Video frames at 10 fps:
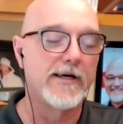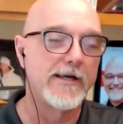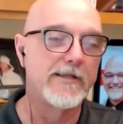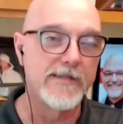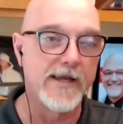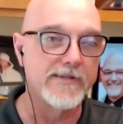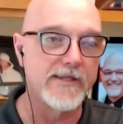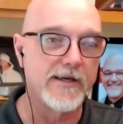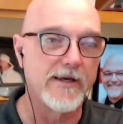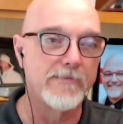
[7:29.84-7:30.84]

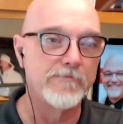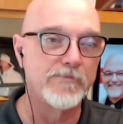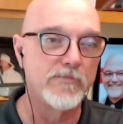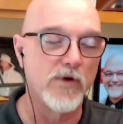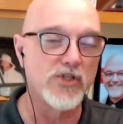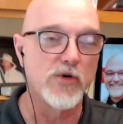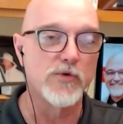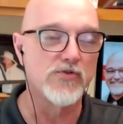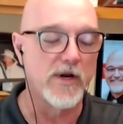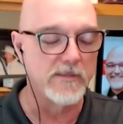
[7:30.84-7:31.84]
that Russia
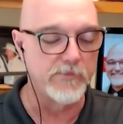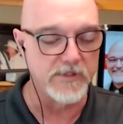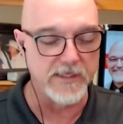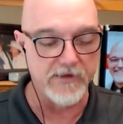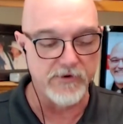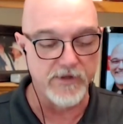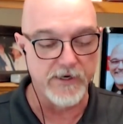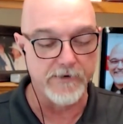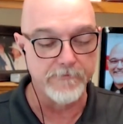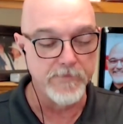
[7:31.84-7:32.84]
was trying to put together
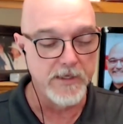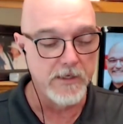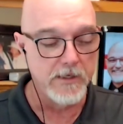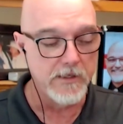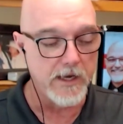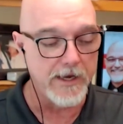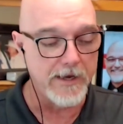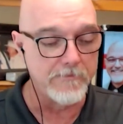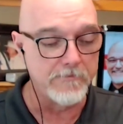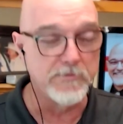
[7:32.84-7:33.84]
there.
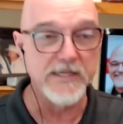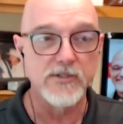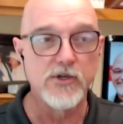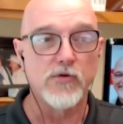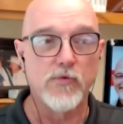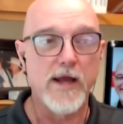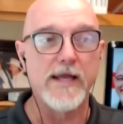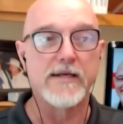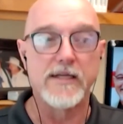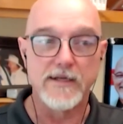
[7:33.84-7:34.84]
But you're
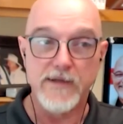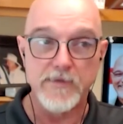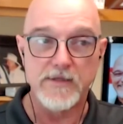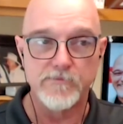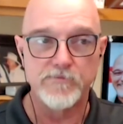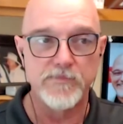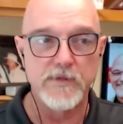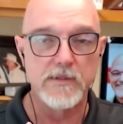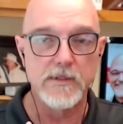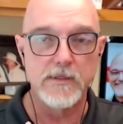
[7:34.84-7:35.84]
right. And I mean,